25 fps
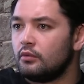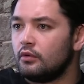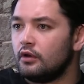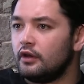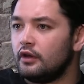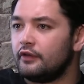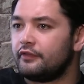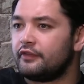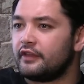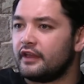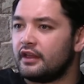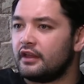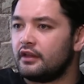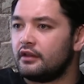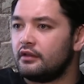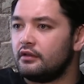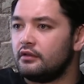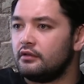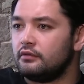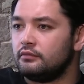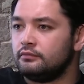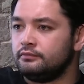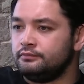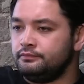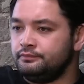Well, if they're
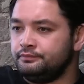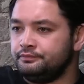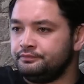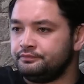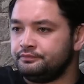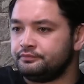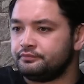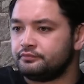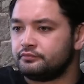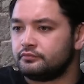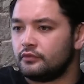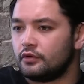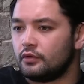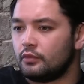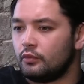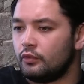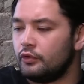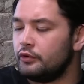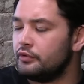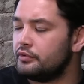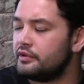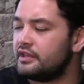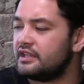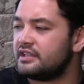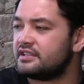who
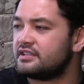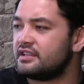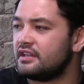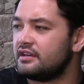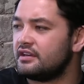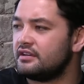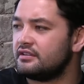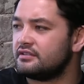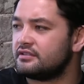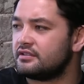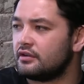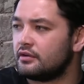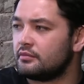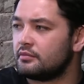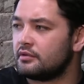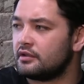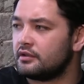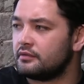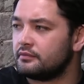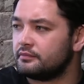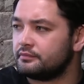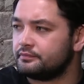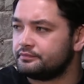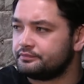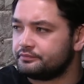are their centres going to
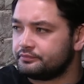be?